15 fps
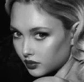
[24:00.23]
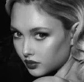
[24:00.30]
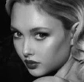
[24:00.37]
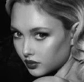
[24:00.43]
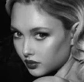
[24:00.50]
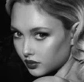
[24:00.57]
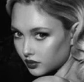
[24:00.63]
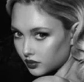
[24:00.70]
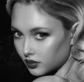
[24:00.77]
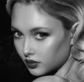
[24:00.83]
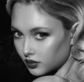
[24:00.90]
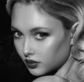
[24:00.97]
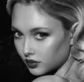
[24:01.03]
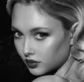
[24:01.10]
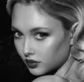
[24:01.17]

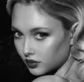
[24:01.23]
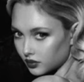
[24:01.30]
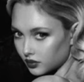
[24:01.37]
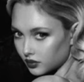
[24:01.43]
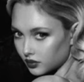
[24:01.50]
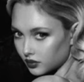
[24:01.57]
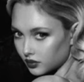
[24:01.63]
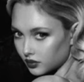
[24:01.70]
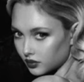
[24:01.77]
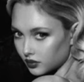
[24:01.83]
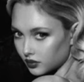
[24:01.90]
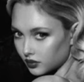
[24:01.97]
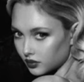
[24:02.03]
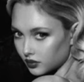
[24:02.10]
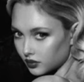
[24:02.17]

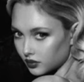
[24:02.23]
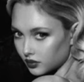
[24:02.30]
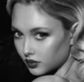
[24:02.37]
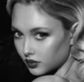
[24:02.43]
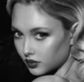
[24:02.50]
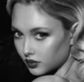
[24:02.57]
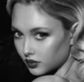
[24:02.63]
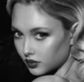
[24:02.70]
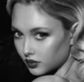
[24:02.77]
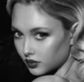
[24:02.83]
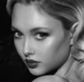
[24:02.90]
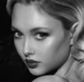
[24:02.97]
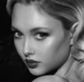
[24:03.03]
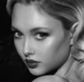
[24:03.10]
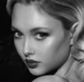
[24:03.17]

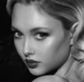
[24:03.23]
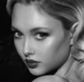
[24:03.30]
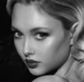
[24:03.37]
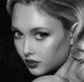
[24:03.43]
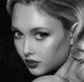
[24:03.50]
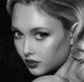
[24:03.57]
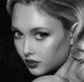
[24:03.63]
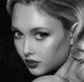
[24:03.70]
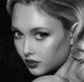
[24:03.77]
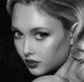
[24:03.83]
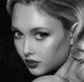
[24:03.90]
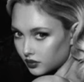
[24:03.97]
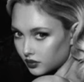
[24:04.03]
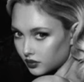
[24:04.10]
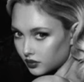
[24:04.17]

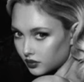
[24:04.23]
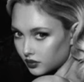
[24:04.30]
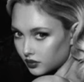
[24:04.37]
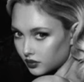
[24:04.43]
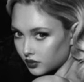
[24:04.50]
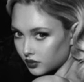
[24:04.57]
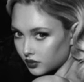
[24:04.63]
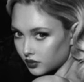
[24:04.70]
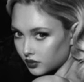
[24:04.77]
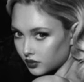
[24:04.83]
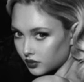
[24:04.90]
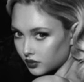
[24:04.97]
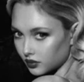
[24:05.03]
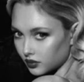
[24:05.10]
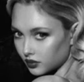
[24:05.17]

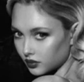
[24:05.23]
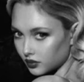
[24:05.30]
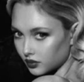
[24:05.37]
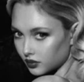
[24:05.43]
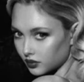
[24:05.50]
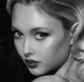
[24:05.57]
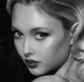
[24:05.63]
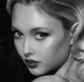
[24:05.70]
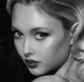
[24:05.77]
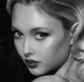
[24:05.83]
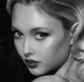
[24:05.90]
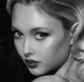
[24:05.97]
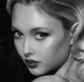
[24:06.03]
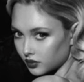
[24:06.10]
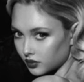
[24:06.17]

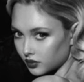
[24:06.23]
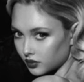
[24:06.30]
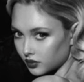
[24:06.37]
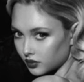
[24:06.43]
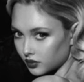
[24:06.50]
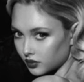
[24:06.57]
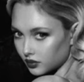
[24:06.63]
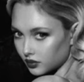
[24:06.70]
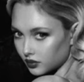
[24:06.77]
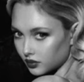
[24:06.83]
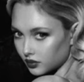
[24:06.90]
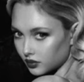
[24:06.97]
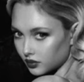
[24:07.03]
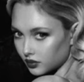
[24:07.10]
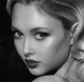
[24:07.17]

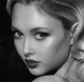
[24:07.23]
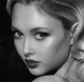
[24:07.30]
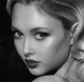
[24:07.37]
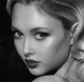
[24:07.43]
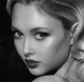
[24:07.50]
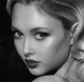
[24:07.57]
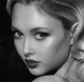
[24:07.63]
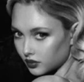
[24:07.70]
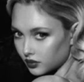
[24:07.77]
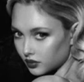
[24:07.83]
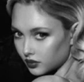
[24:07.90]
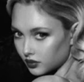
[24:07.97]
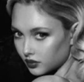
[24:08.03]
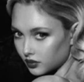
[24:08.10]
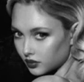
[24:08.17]
The face doesn't move, so there is nothing to read.